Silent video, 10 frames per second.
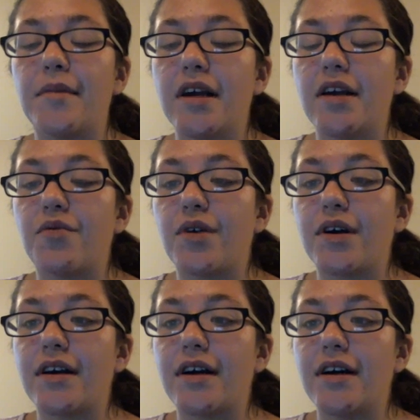And
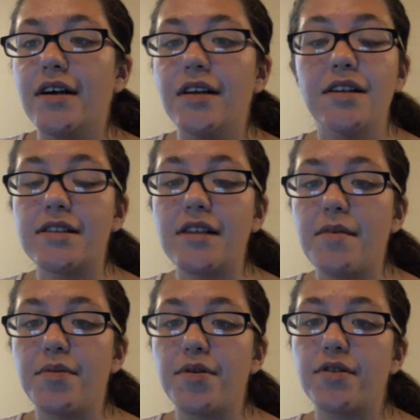whatnot. And it's
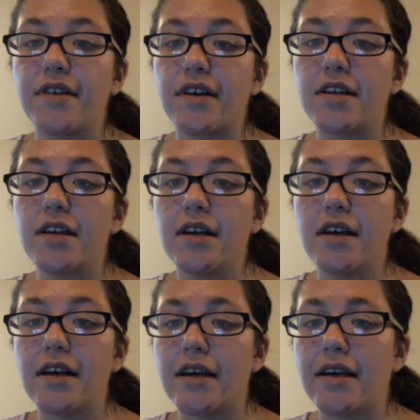not perfect.
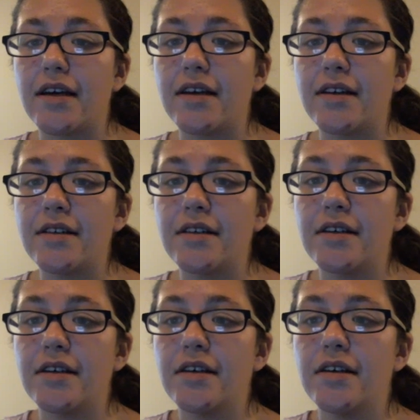And
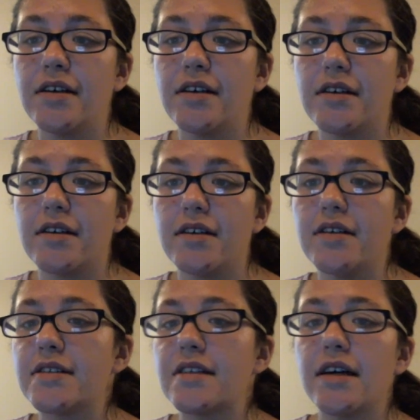
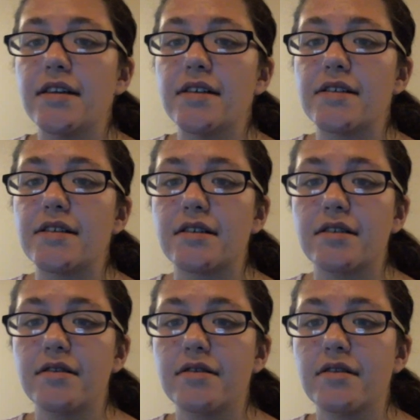it's not
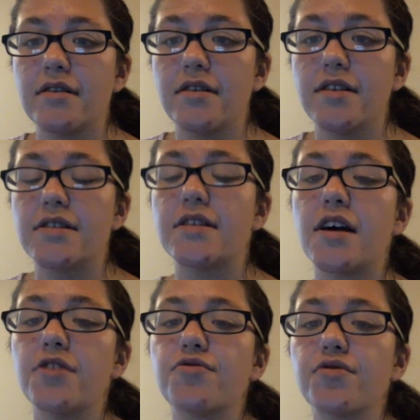
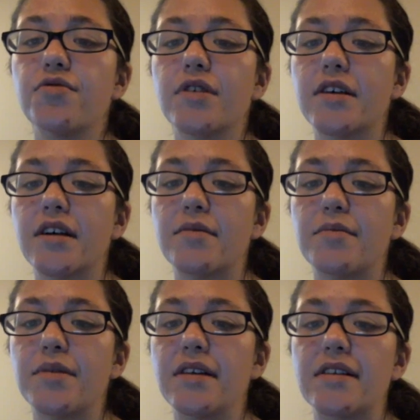truly gonna
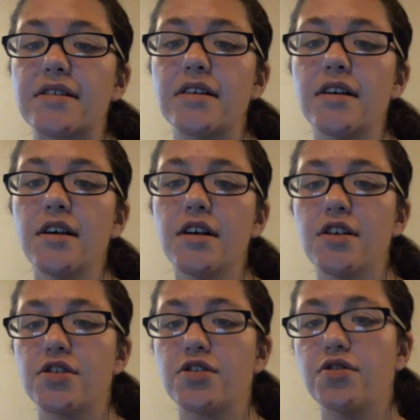be this
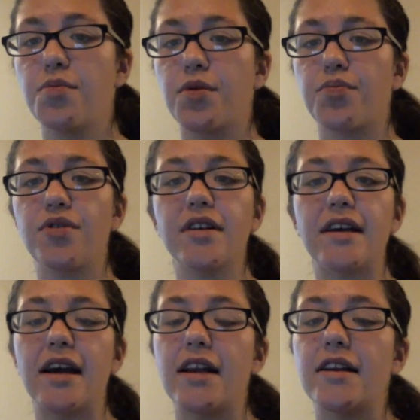super
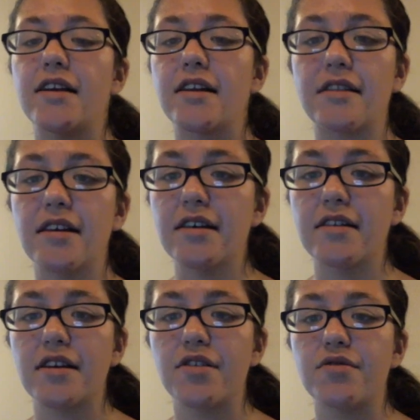pretty edited thing
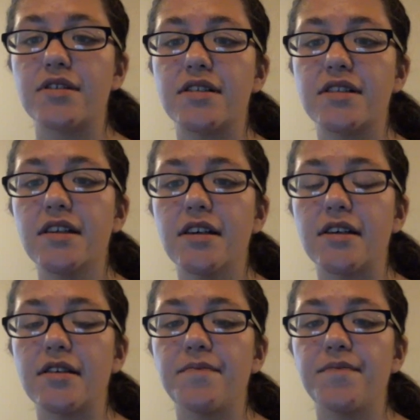that you'd
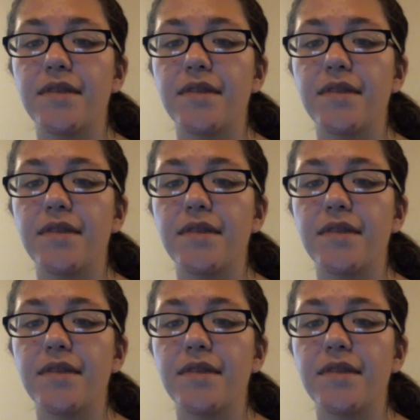see.